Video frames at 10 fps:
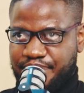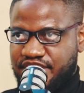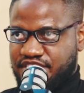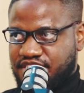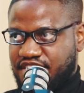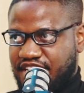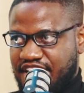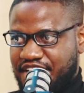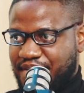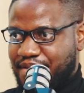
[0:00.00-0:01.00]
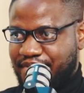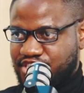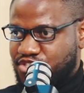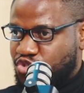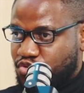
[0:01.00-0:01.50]
patients in like maybe
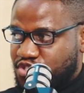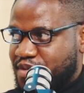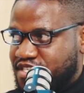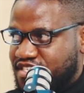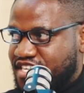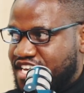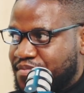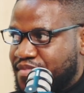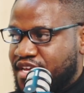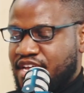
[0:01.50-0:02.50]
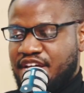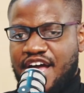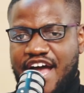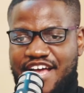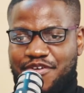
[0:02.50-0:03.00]
a short space of time,
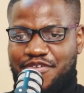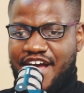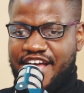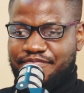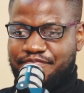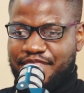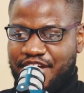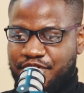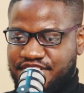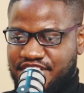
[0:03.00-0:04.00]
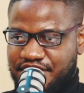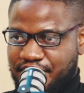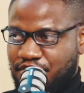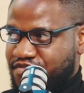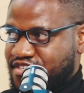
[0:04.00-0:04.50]
I go and sit in
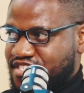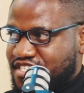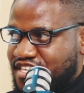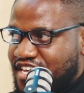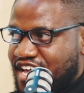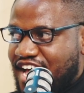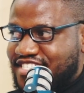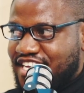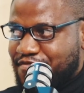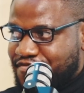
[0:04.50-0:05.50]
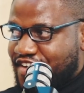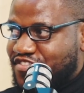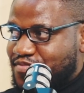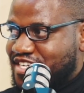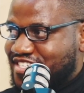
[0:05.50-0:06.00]
my office. I tell them
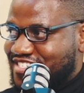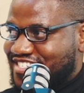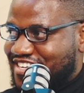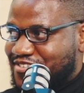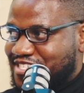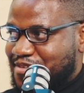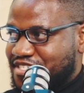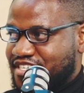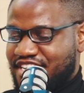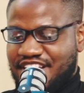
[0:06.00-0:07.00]
5 minutes of reception.